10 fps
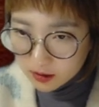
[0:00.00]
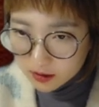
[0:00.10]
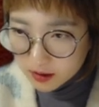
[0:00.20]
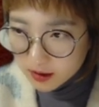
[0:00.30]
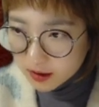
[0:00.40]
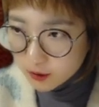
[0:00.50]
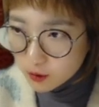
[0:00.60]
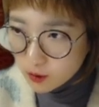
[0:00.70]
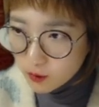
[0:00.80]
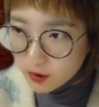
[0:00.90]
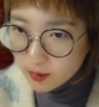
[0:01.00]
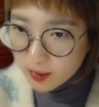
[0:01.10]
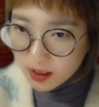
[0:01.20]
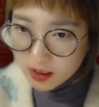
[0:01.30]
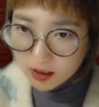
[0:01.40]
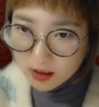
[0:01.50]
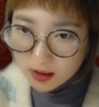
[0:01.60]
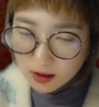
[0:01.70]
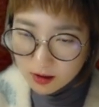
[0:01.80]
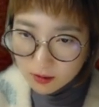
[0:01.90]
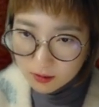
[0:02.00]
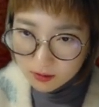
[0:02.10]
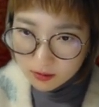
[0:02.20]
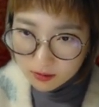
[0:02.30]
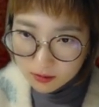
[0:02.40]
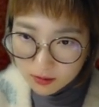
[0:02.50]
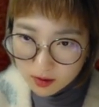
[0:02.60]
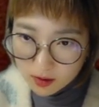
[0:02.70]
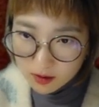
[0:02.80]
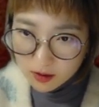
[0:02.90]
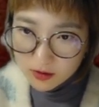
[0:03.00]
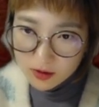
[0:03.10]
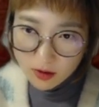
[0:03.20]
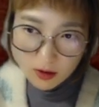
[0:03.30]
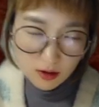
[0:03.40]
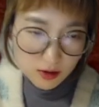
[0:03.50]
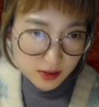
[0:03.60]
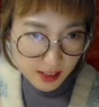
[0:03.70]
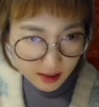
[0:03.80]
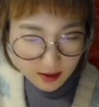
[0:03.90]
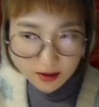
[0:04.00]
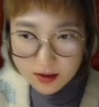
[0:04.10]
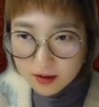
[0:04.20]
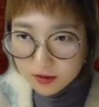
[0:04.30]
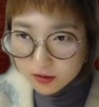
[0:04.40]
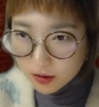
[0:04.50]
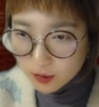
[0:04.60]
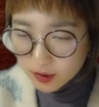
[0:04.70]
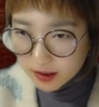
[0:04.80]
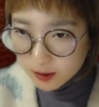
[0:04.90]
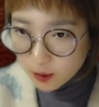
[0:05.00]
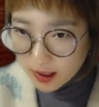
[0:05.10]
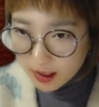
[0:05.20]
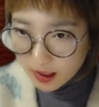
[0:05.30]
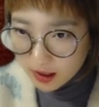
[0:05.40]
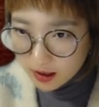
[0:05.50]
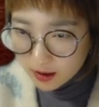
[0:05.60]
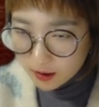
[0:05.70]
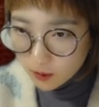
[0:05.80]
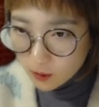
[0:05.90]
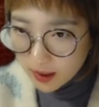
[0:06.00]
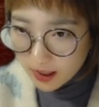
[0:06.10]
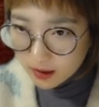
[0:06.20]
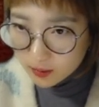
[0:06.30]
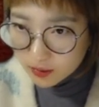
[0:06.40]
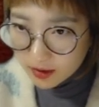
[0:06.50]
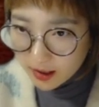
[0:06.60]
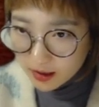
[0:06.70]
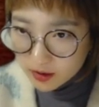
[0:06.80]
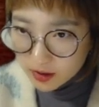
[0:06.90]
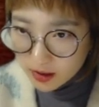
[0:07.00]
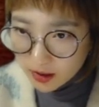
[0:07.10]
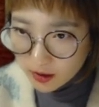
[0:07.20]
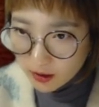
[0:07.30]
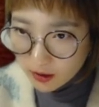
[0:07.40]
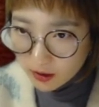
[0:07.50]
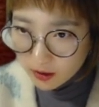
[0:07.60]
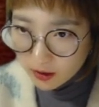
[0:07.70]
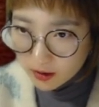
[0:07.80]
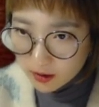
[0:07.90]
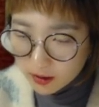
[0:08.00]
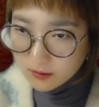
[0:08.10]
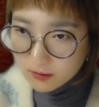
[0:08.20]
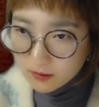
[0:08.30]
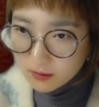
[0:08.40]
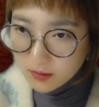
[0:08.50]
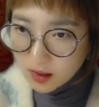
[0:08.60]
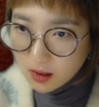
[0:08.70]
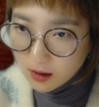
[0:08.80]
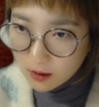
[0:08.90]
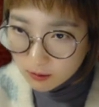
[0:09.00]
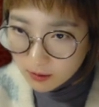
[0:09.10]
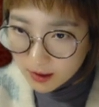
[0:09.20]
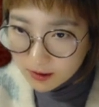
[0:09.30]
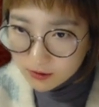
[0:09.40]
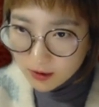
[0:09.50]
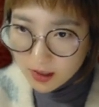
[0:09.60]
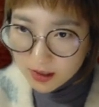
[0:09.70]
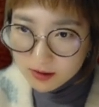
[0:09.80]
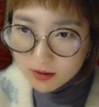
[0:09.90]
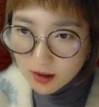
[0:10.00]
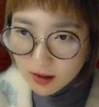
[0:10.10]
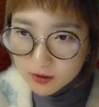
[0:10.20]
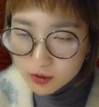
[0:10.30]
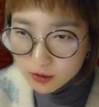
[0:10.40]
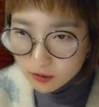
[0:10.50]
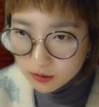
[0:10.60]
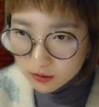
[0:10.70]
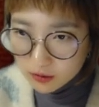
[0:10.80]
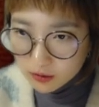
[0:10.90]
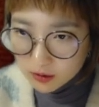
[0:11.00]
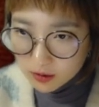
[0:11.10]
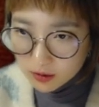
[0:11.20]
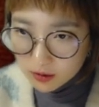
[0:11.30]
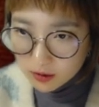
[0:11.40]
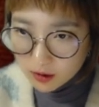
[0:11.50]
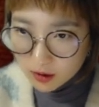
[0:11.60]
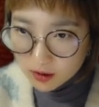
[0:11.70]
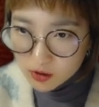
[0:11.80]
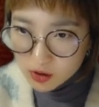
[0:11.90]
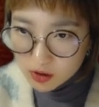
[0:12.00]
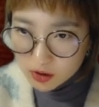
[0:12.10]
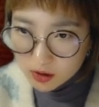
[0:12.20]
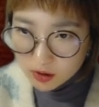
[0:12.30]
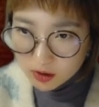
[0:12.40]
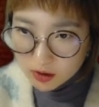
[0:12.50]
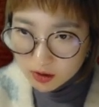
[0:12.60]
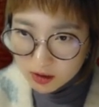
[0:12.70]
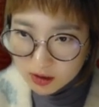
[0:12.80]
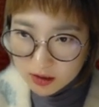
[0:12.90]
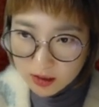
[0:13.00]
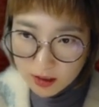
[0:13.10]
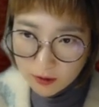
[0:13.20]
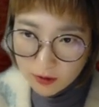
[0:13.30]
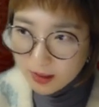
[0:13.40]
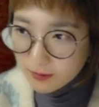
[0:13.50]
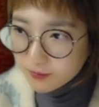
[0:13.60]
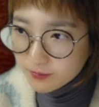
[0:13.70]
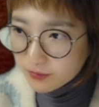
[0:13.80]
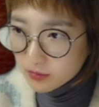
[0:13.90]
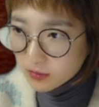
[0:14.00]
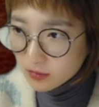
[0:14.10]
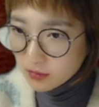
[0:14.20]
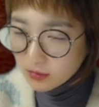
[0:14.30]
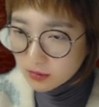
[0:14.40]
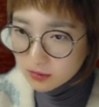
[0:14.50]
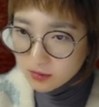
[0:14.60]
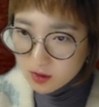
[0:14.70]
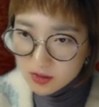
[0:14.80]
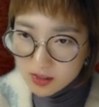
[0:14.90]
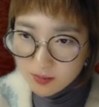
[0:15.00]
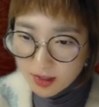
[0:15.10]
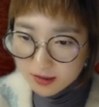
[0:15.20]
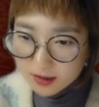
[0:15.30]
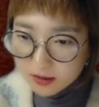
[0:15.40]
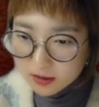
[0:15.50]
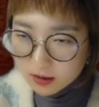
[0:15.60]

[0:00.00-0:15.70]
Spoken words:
this group will be under attack. So that's why white played here. White tried not to touch this area. Does it make sense?